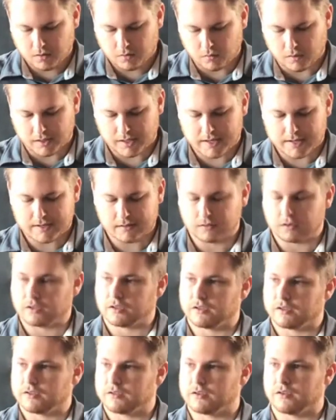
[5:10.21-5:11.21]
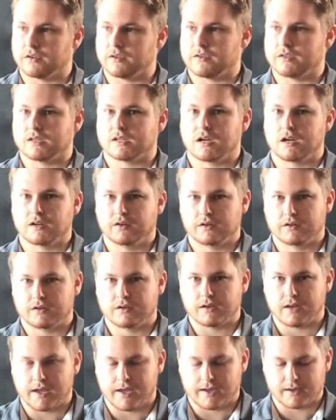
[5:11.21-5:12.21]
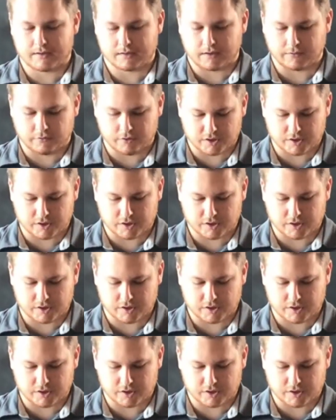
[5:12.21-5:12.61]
what he learned during this 100 days of